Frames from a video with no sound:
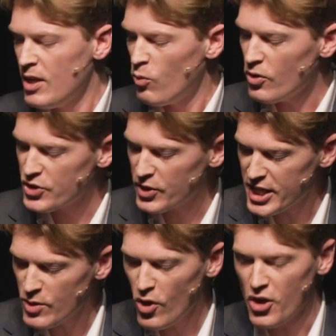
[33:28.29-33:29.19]
What's the
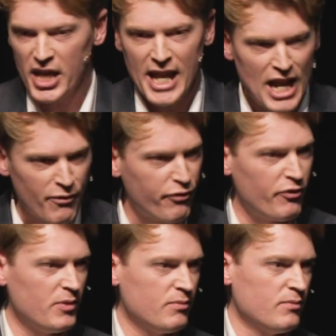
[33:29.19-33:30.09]
key word?
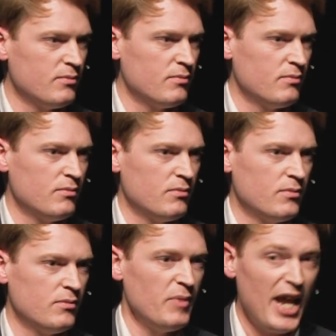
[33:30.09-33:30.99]
If.
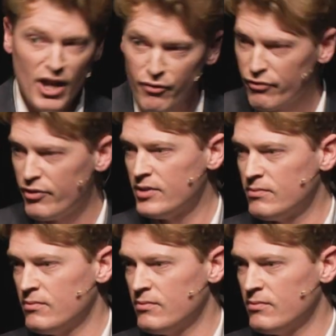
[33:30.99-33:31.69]
If.